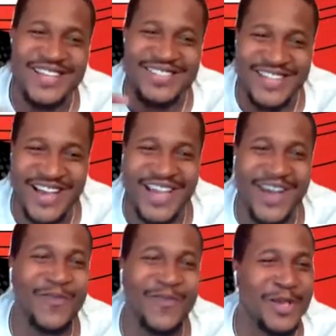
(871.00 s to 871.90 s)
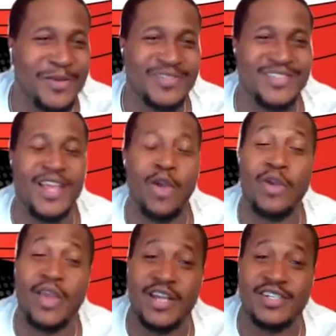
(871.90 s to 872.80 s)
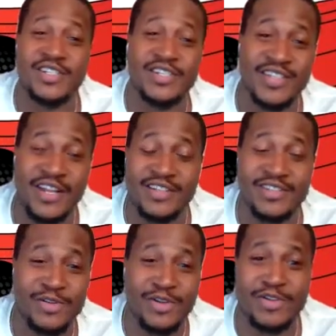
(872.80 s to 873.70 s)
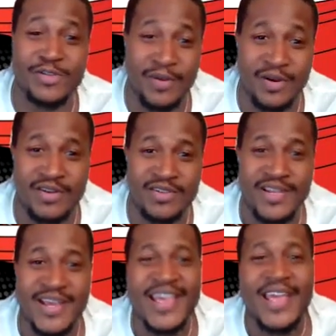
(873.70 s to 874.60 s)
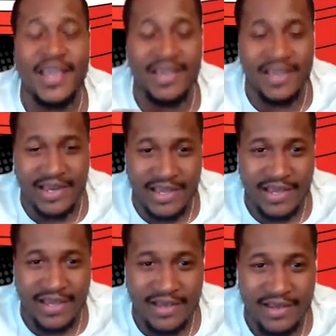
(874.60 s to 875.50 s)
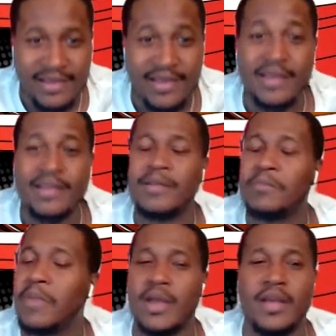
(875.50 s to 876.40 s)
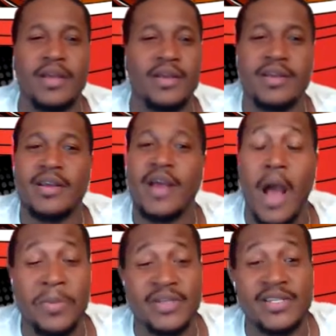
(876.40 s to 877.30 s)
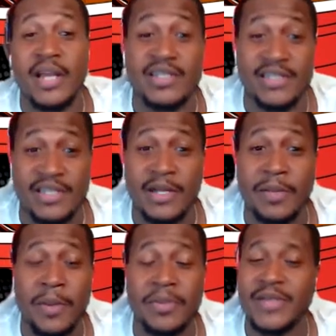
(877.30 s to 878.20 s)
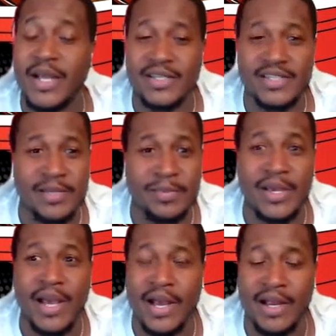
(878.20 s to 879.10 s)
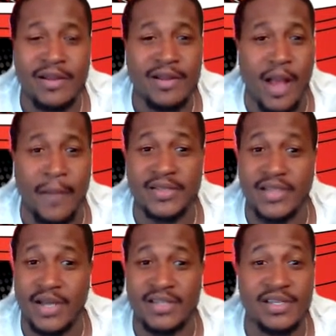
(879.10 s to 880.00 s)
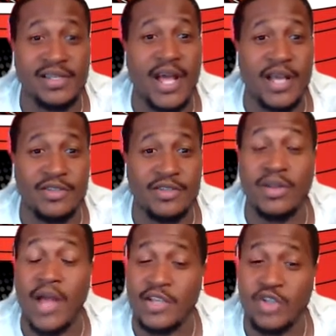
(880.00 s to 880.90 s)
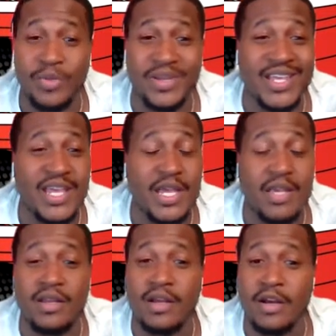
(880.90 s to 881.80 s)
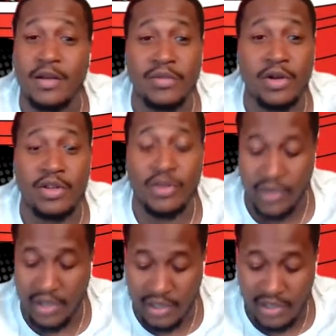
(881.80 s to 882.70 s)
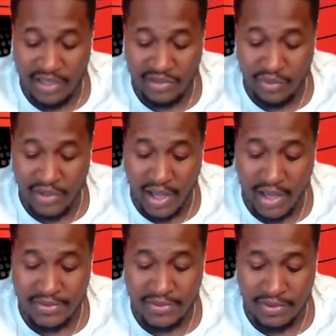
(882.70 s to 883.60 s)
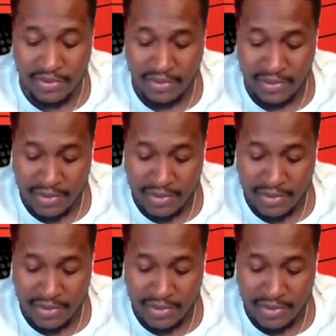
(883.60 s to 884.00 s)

and Zion Williamson. They go catch the San Antonio Spurs and get in. Man, I'm excited to see them. I'm excited to see B.I. I'm excited to see Lonzo. Lonzo been heating up 33 in their last 3 games. So,